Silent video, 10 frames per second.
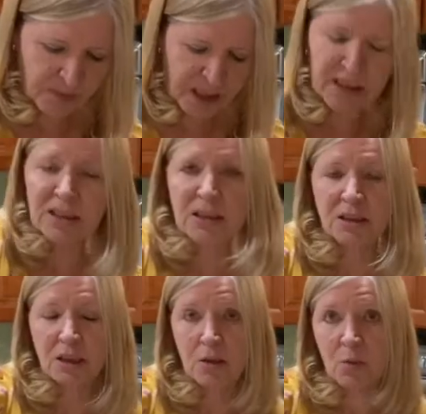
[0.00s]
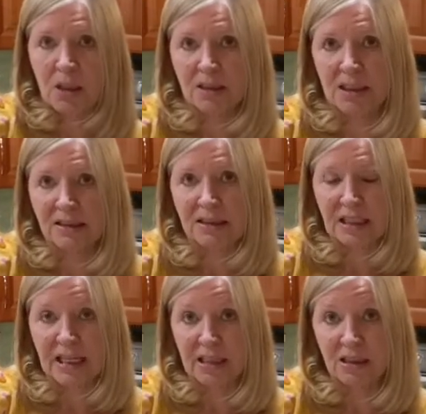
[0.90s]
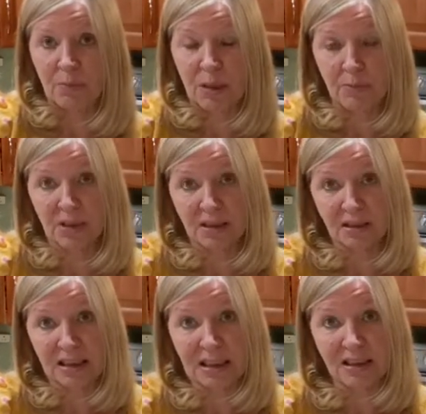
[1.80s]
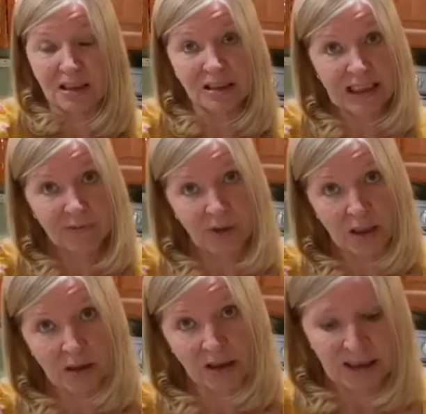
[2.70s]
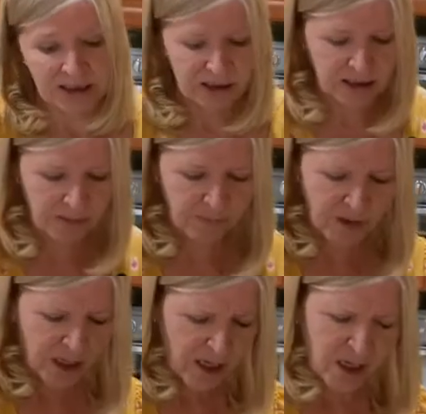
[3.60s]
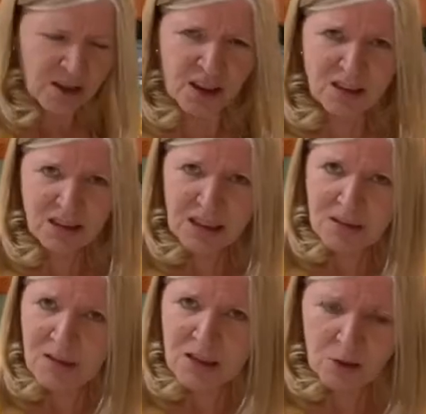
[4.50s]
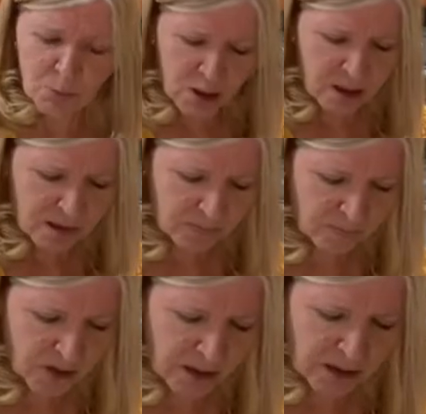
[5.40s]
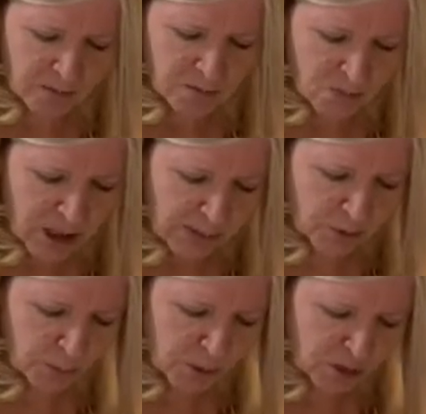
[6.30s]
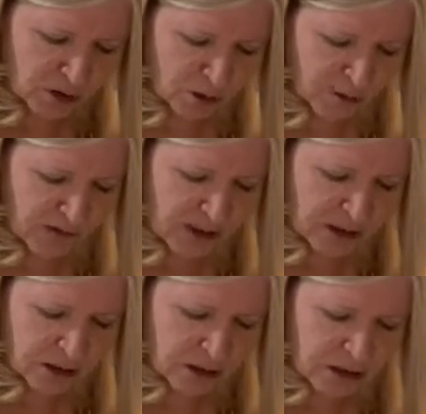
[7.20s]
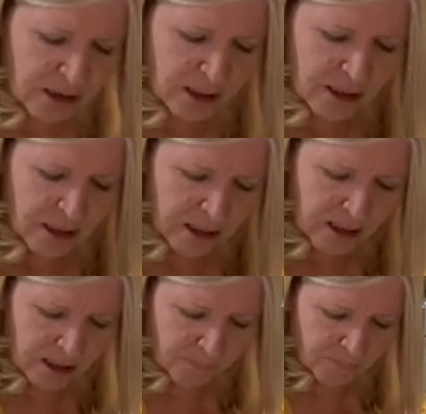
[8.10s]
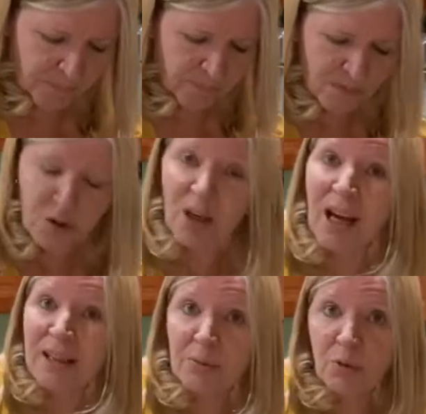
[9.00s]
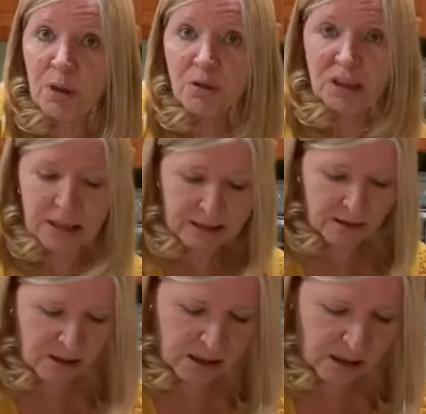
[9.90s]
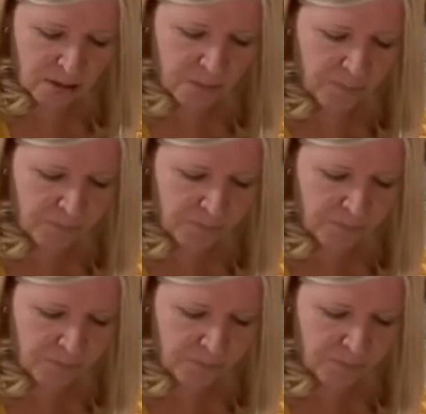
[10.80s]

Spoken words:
in addition to the walnuts, I added some pumpkin seeds and sunflower seeds. Just a small, tablespoon or so of each. They're high in protein, so